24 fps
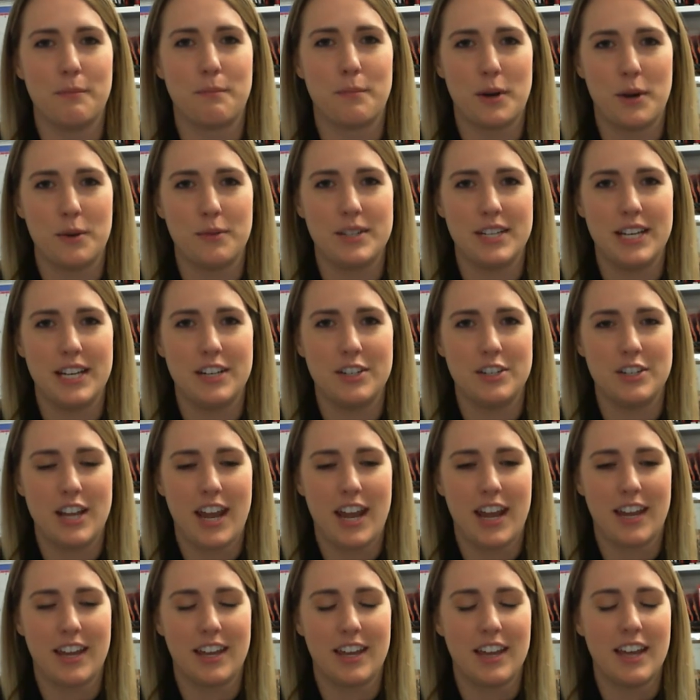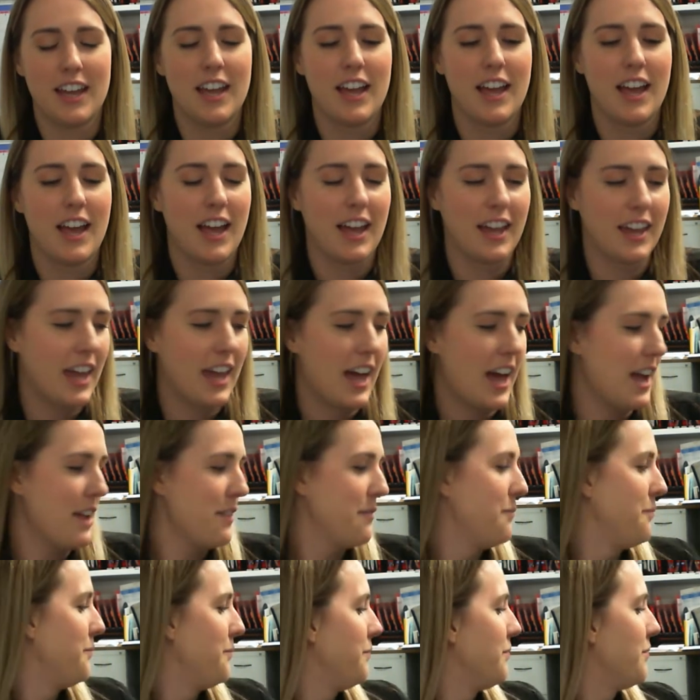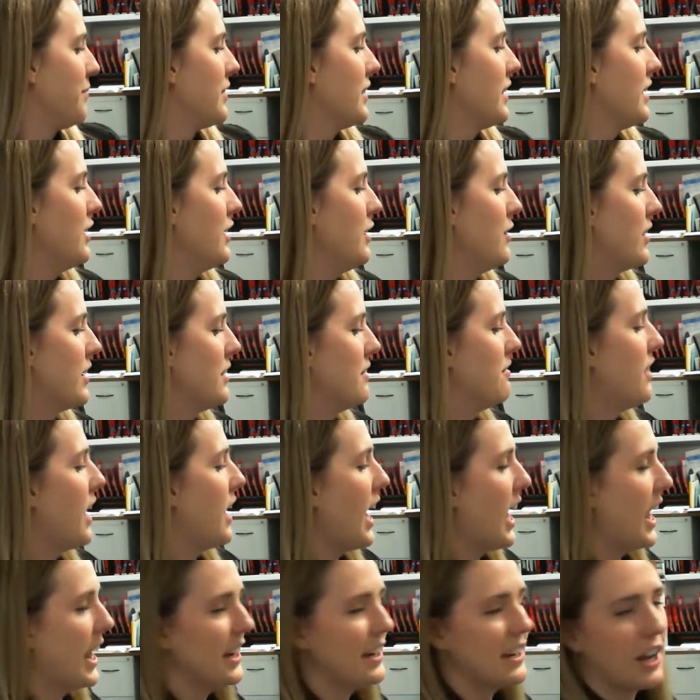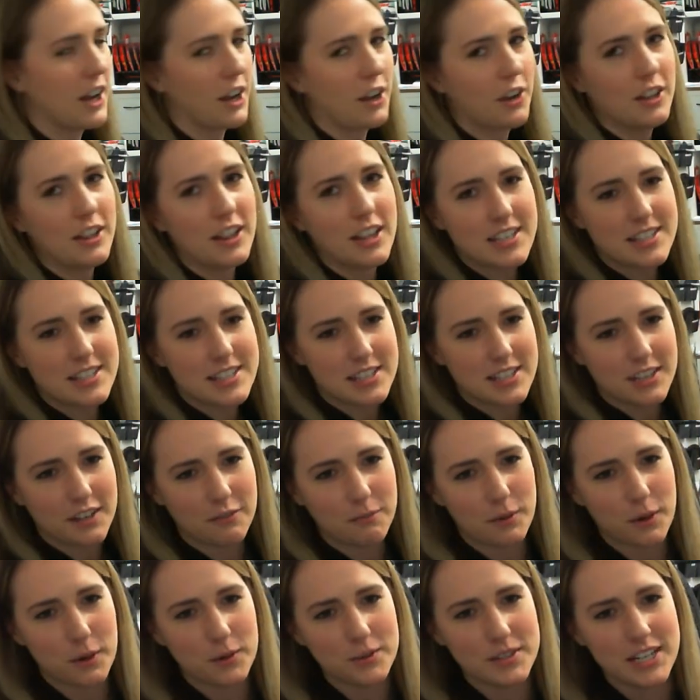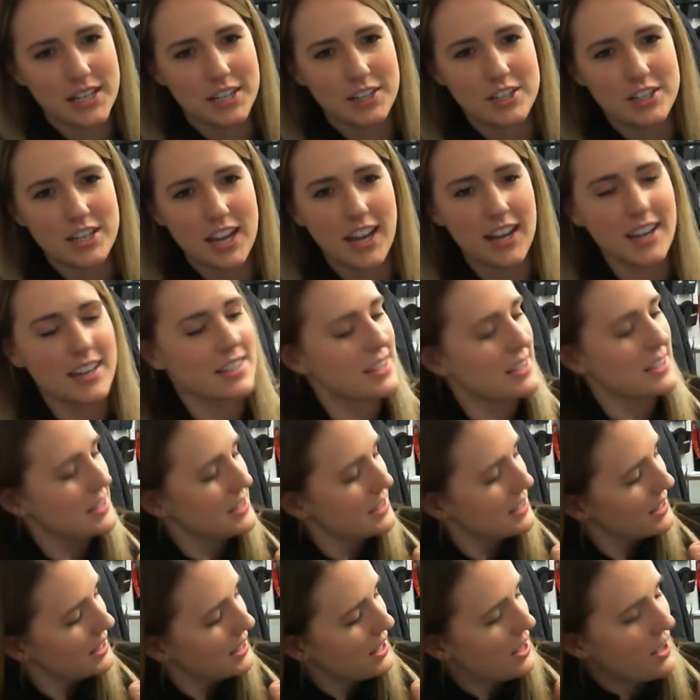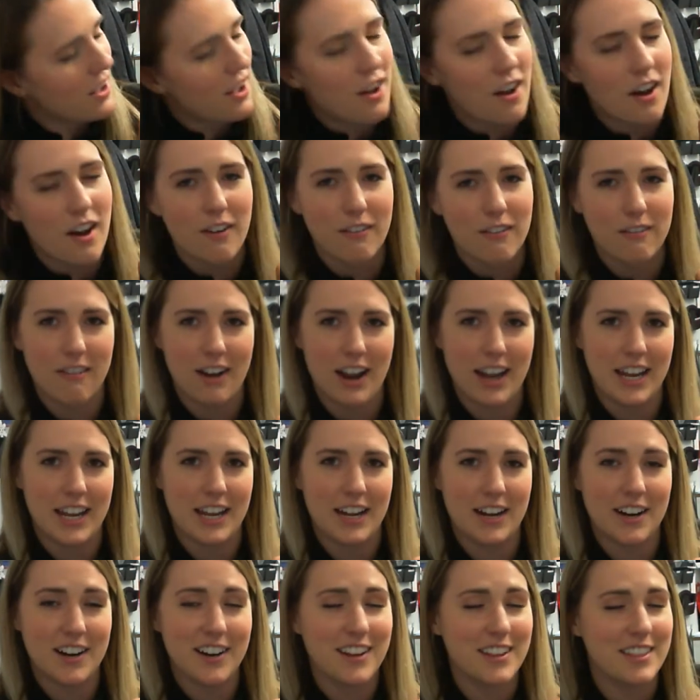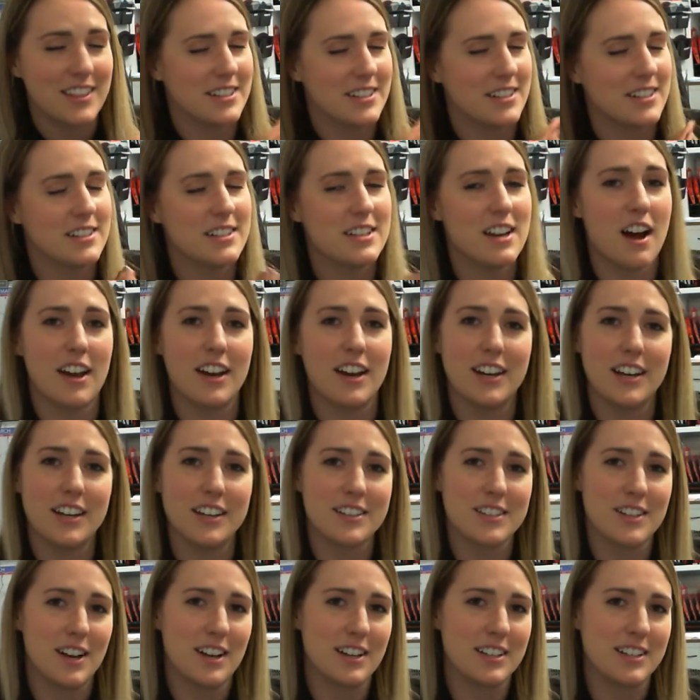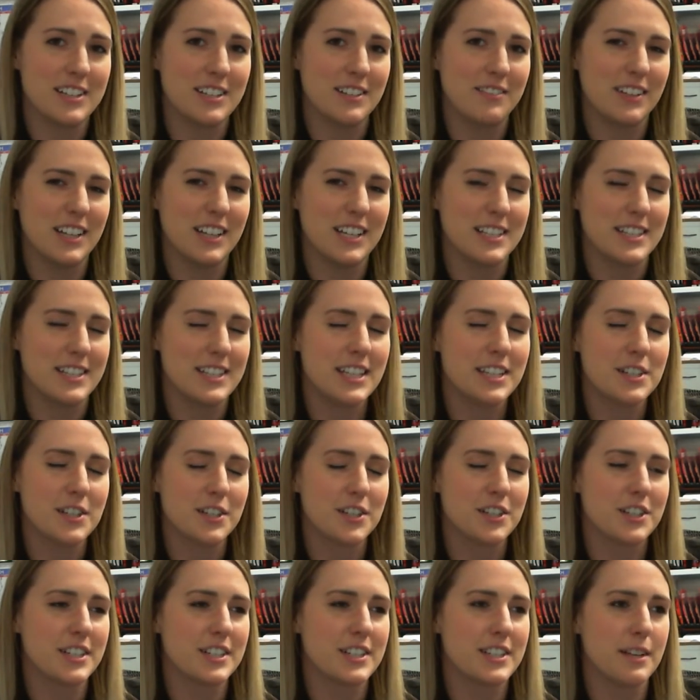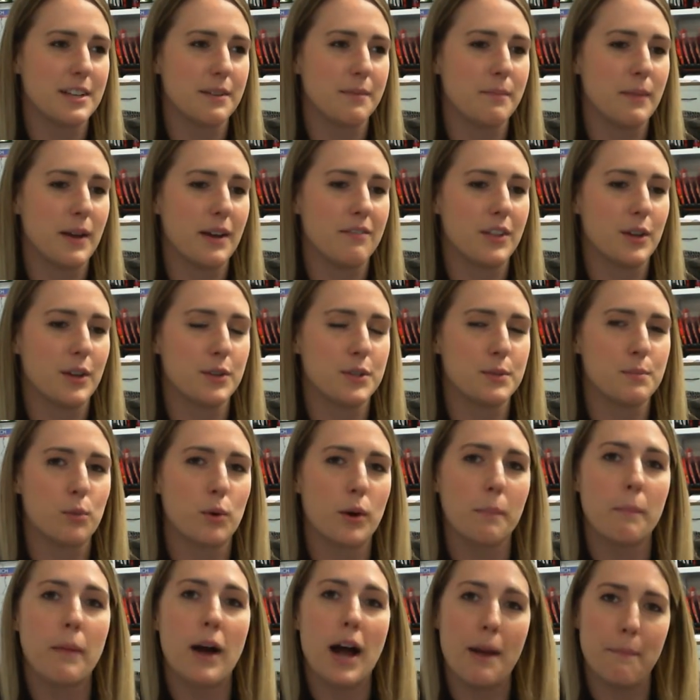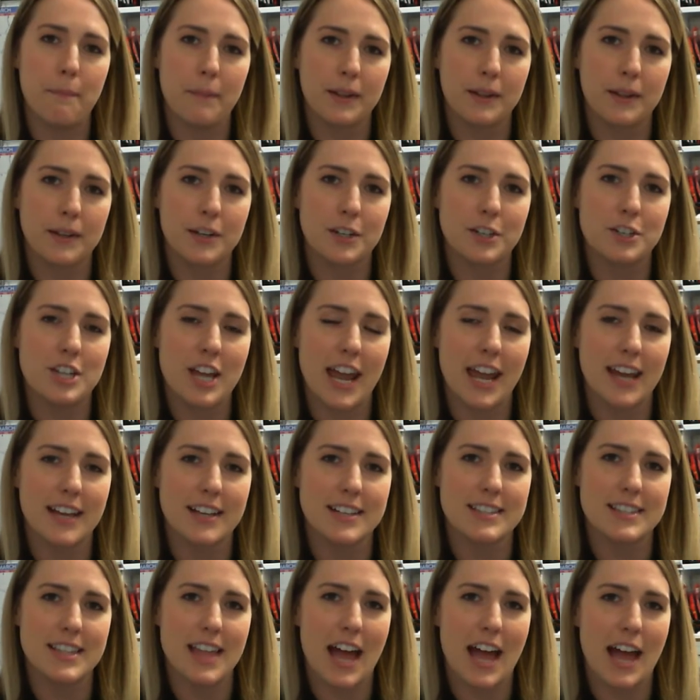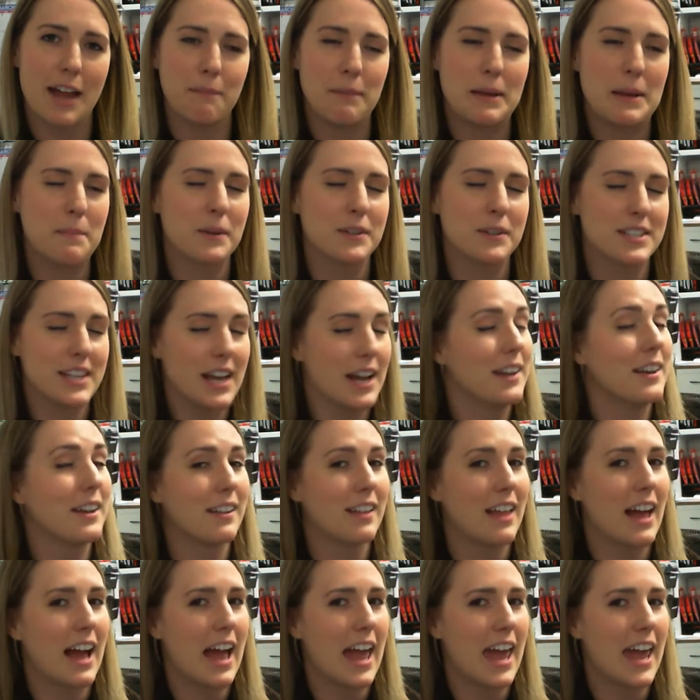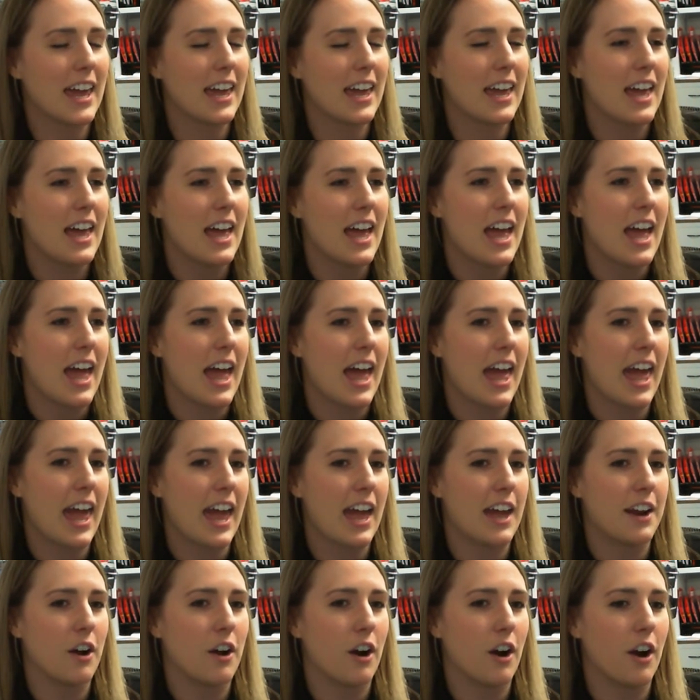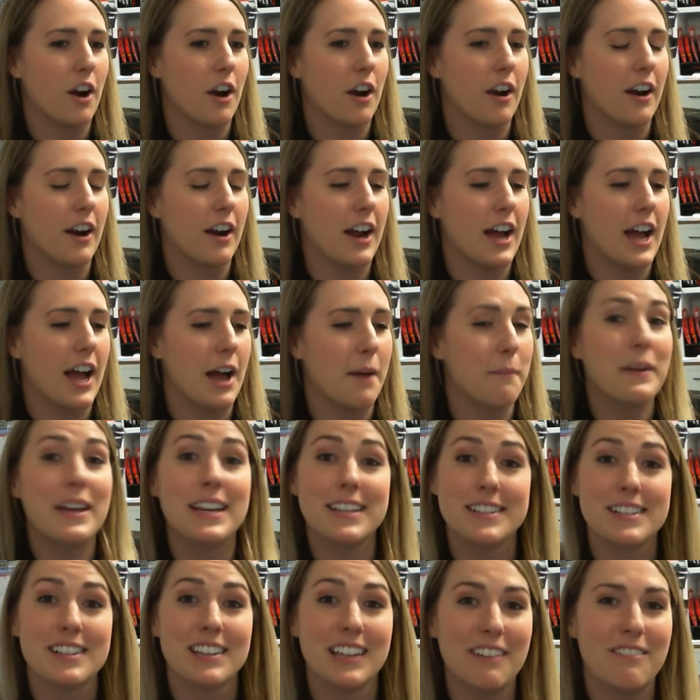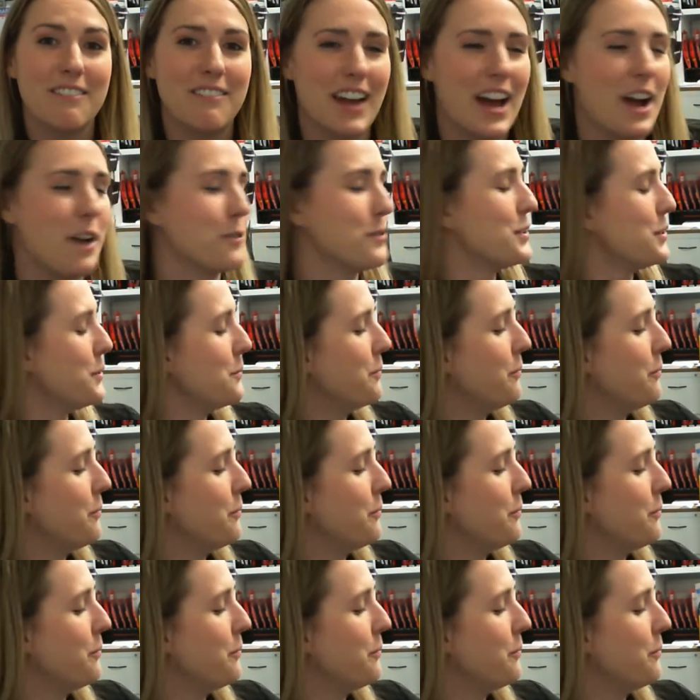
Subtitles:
protein shake. Again, you can find a good list of protein shakes right here. This is not an exhaustive list. These are just some of those more popular shakes that people tend to like and are easily found.